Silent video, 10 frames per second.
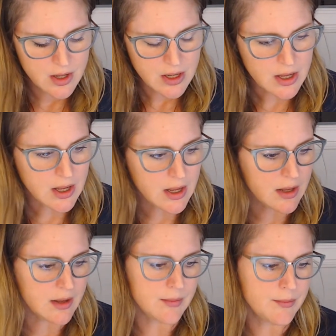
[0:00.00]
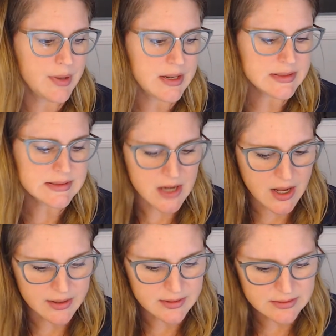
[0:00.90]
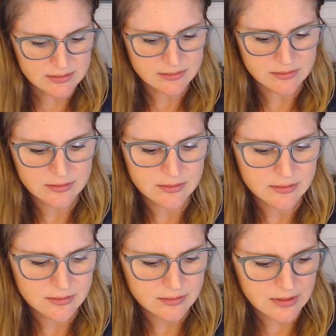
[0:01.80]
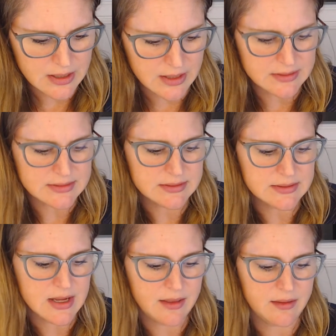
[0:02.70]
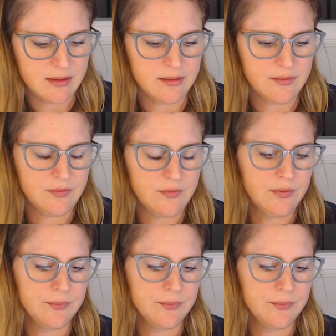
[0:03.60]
But it's not. It's death of